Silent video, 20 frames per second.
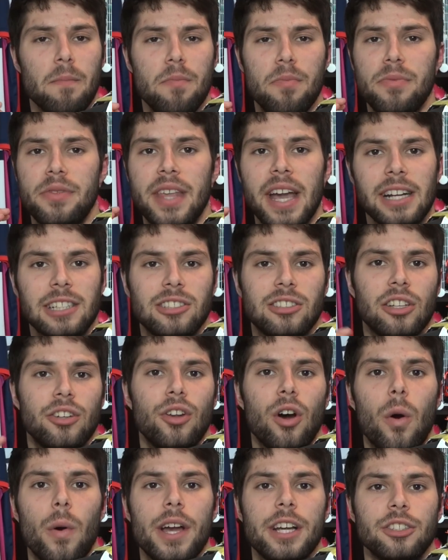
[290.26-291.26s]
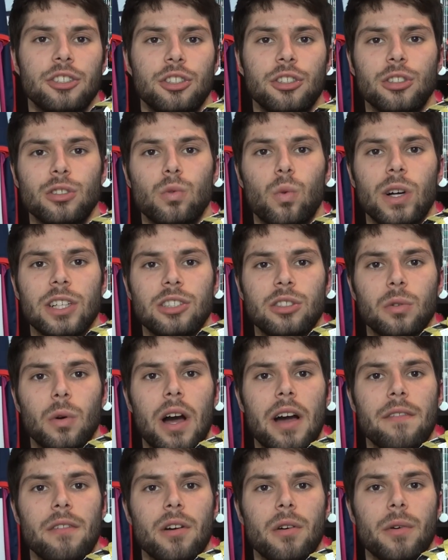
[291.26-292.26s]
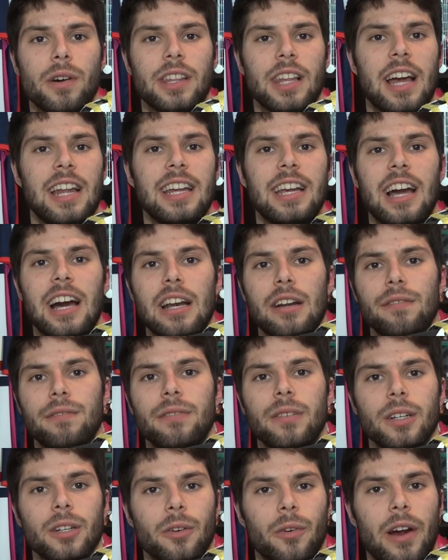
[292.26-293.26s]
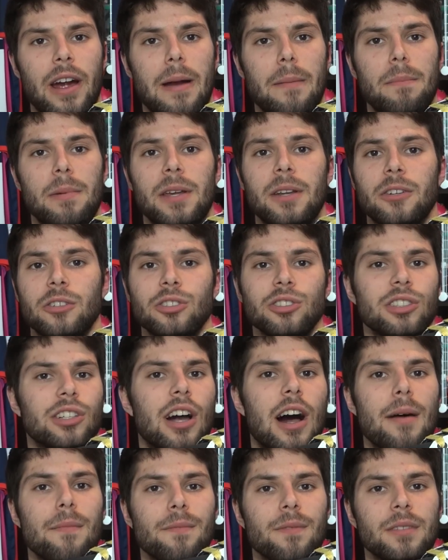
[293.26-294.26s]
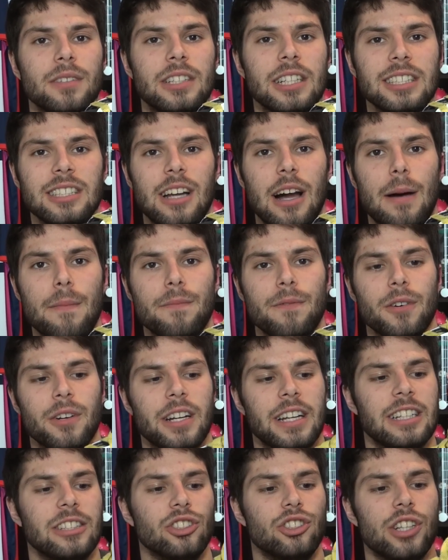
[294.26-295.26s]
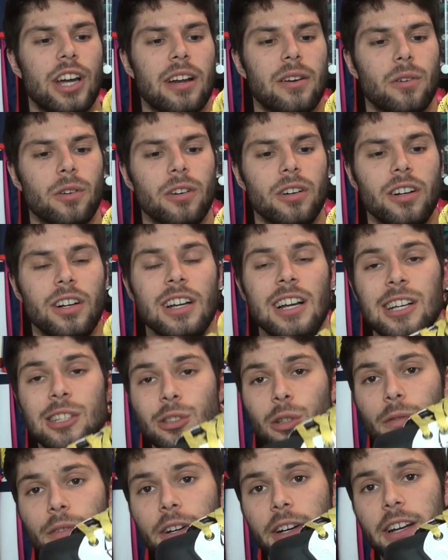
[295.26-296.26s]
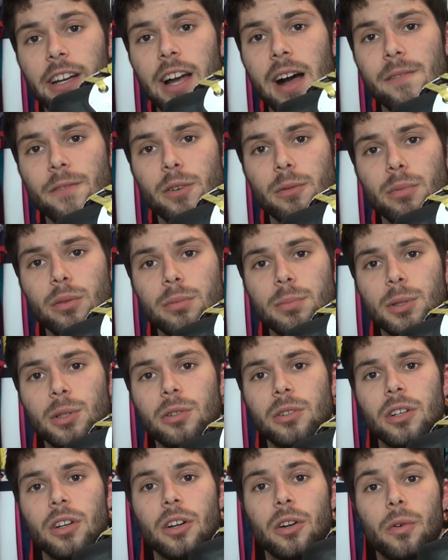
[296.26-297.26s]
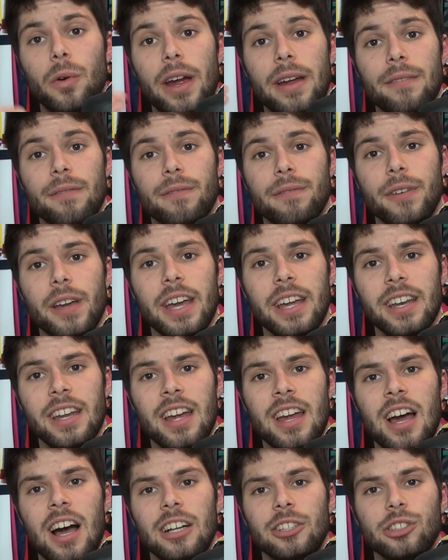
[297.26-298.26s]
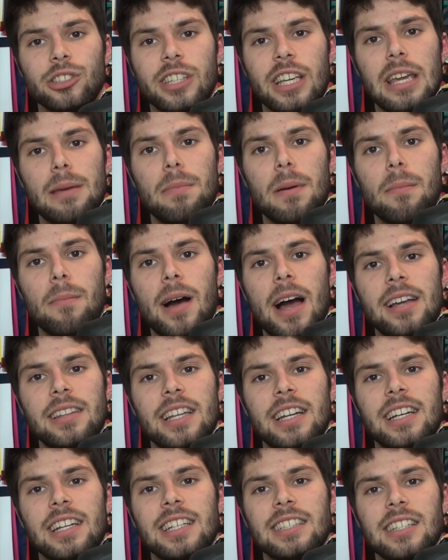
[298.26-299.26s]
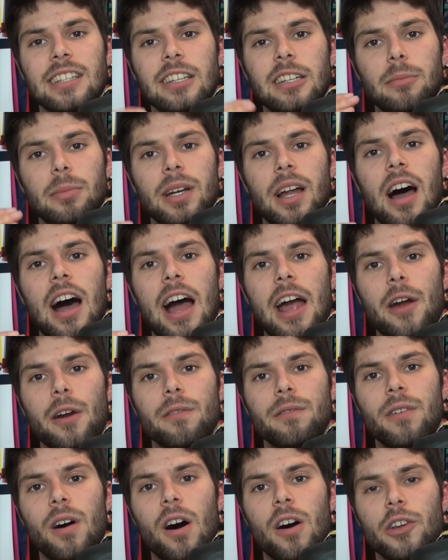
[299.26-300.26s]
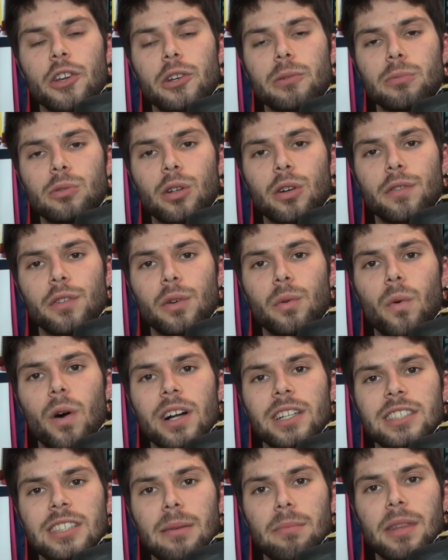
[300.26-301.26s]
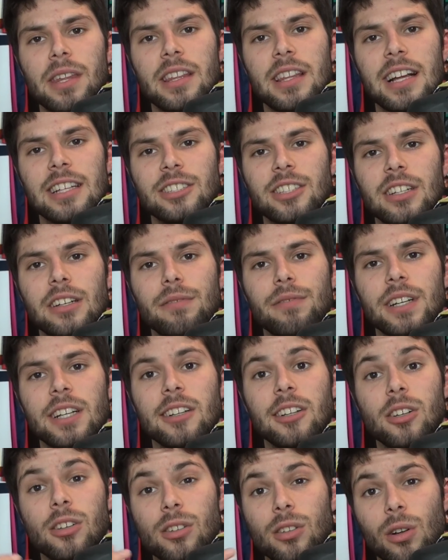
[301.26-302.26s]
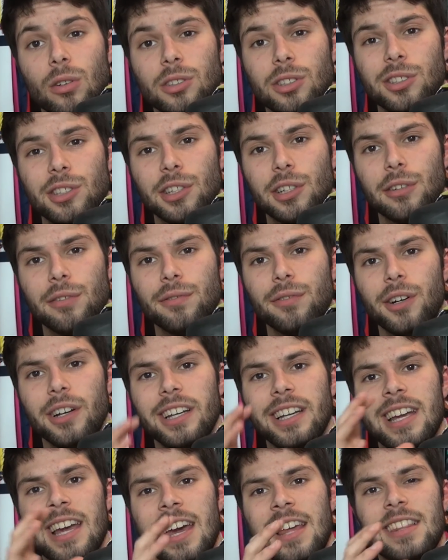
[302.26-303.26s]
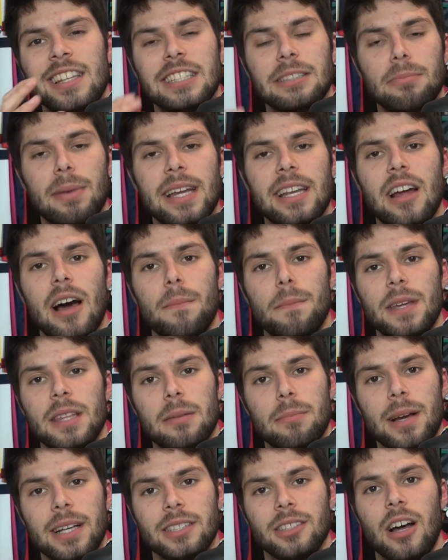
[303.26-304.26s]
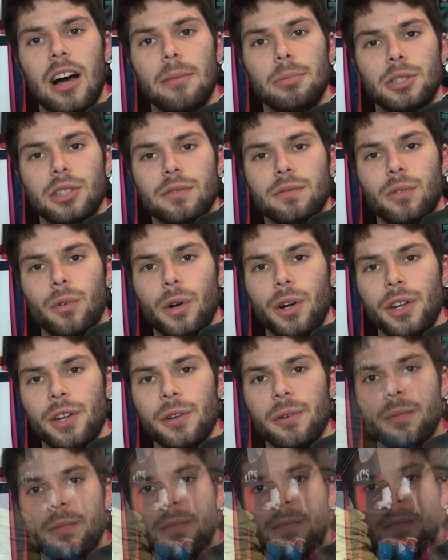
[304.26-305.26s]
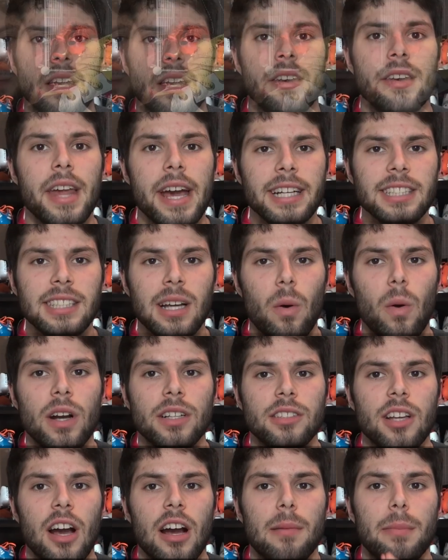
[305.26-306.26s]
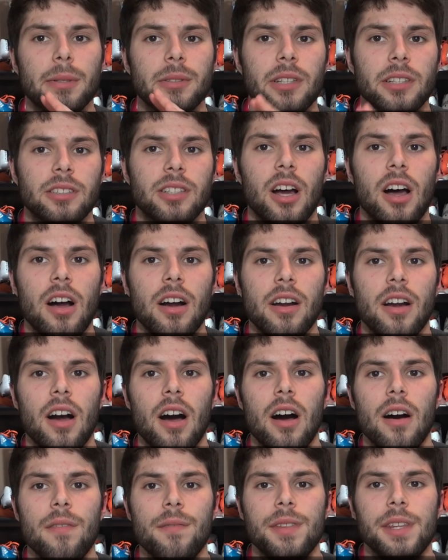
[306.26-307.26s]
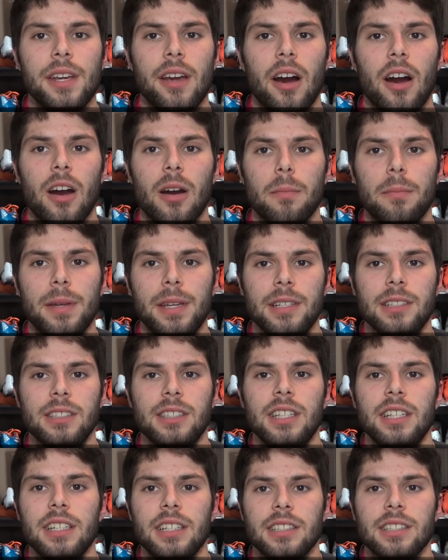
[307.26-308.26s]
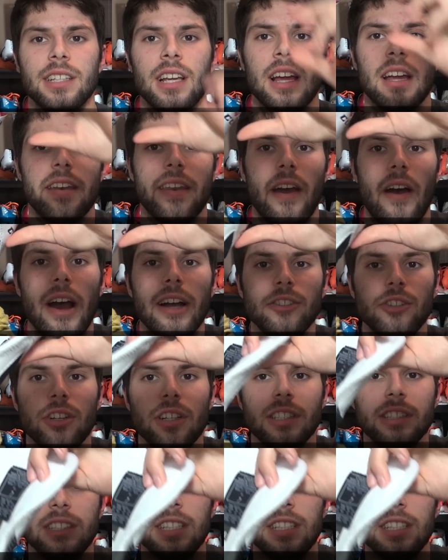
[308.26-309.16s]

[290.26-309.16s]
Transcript: next to no issues whatsoever with any kind of foot cramping or just discomfort in general. So very comfortable boot, great fit. Just keep in mind that it is a little bit higher volume, so if you want something that's going to fit a little closer to your foot, this may not be the best option for you. Next, I want to talk about the tongue of the RBZs. Now, as you can